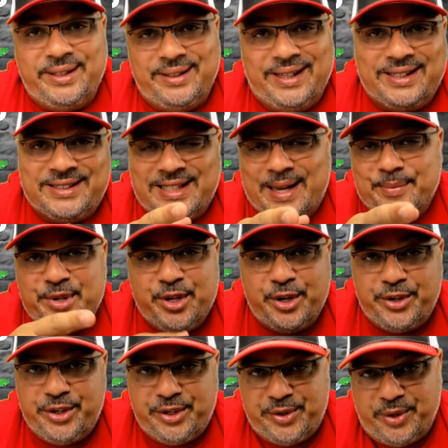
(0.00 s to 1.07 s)
Next time you go
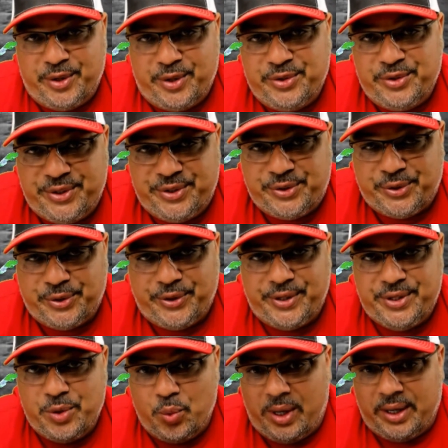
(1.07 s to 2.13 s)
to your grocery store and
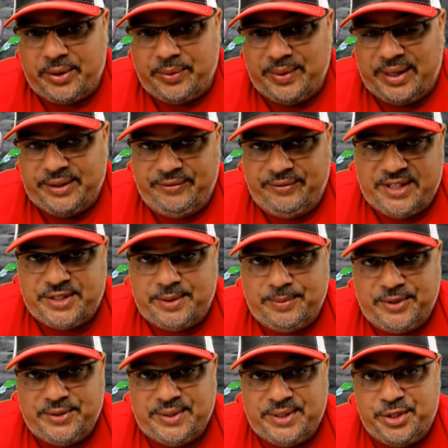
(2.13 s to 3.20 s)
you walk around the
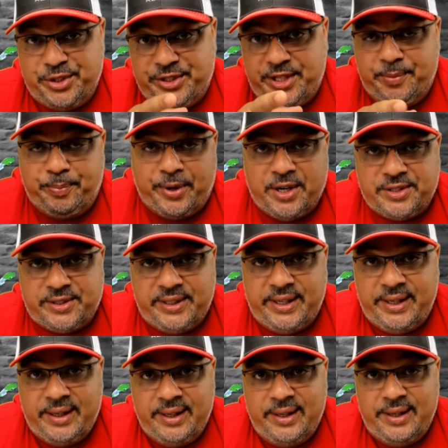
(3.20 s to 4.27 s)
vegetables and you see
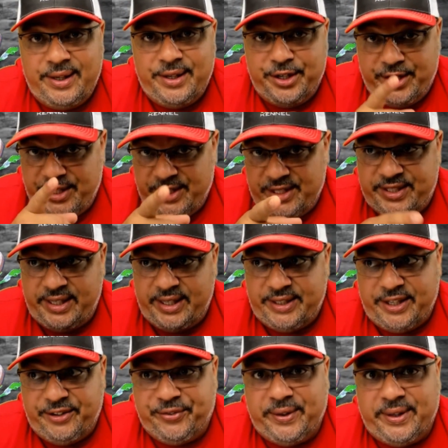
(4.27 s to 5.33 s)
parsley, you're going to see it
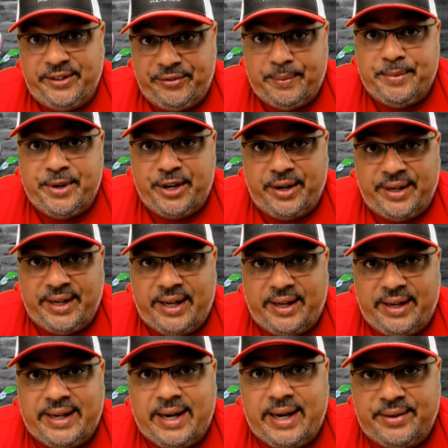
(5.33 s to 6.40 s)
differently from here on out.
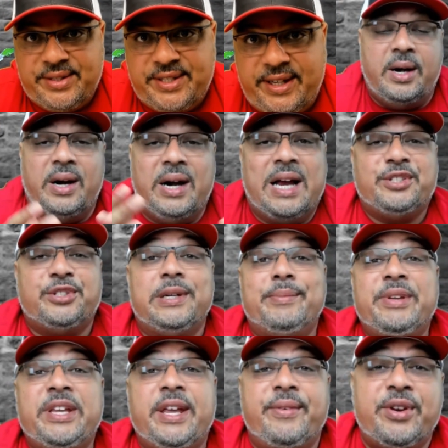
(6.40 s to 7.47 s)
I guarantee it. All right, so let
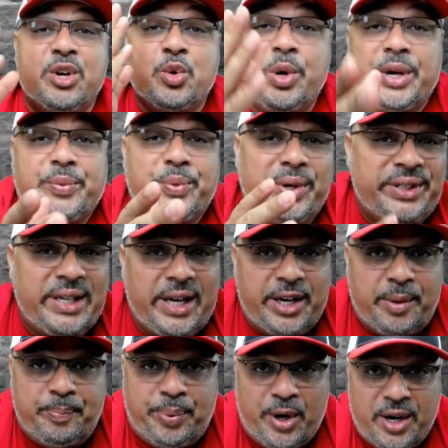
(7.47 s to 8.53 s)
me give you a quick rundown
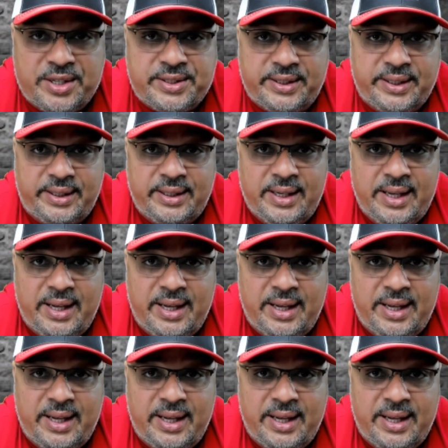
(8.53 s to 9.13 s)
on parsley.